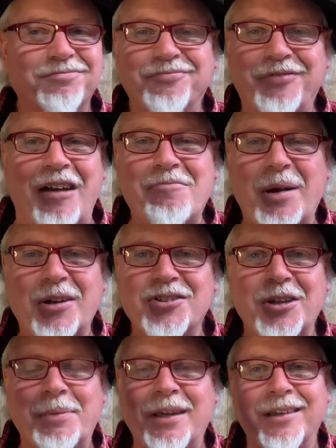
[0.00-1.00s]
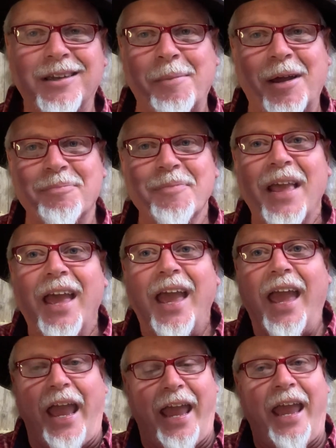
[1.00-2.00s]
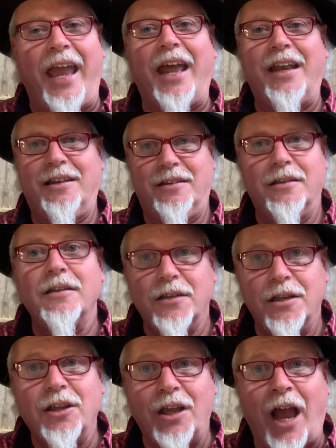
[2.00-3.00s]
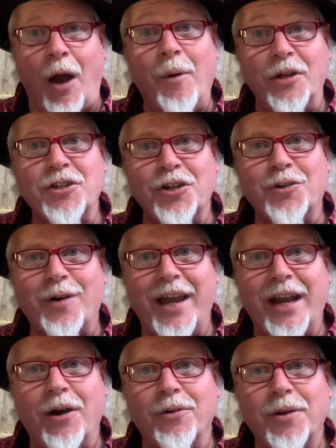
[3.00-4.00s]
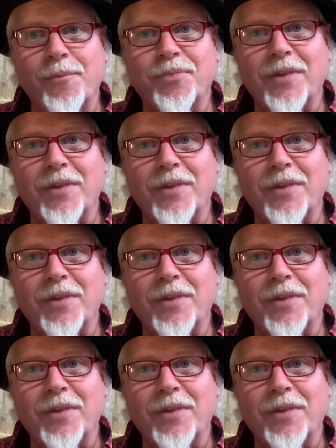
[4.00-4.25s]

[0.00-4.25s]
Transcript: $5 shipping, come on. And I want you to try it out.